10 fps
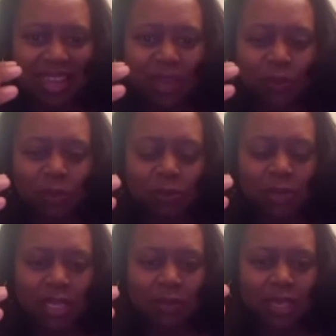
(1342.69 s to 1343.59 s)
it would
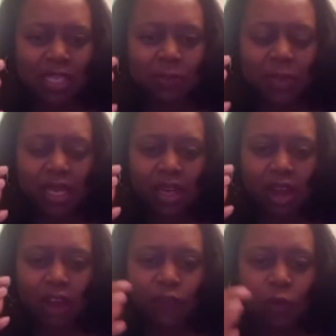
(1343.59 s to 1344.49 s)
be, because being
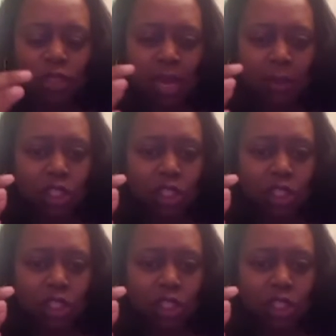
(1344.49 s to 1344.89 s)
a full-time